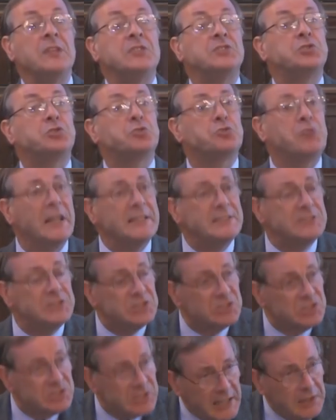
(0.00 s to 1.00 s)
this
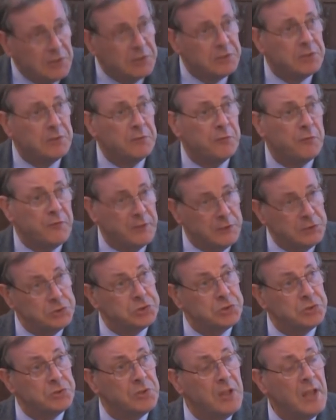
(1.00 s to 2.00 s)
transcendent
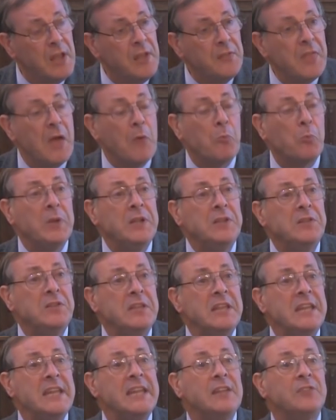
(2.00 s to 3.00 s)
vision that we
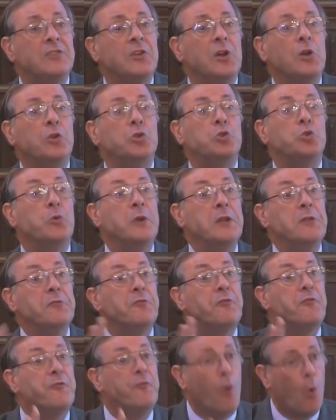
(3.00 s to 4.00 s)
need to
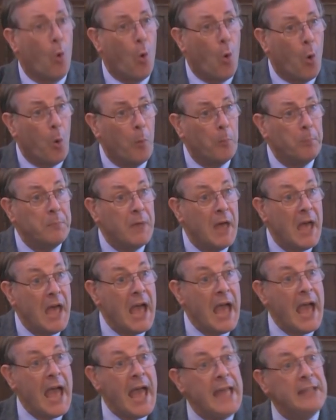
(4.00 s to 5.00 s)
inform
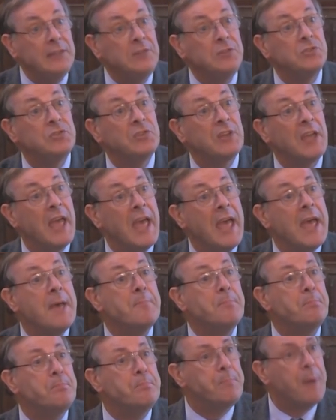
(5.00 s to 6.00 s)
and
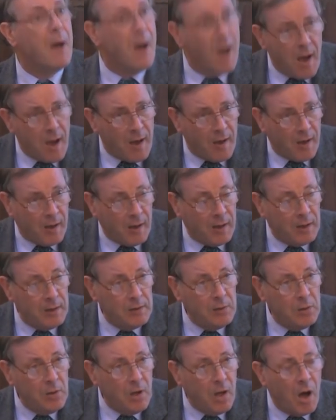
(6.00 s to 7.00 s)
empower
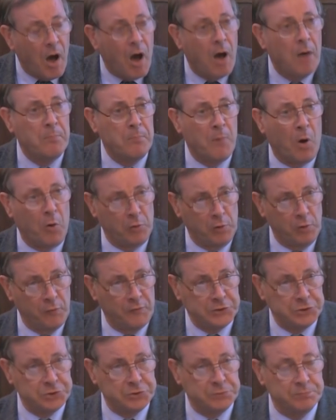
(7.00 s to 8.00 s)
our moral
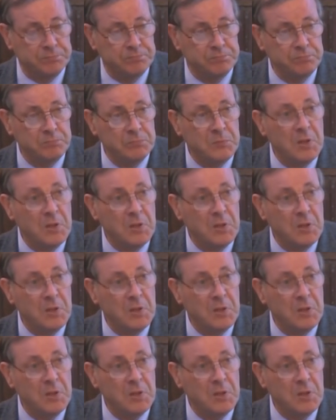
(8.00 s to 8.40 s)
vision.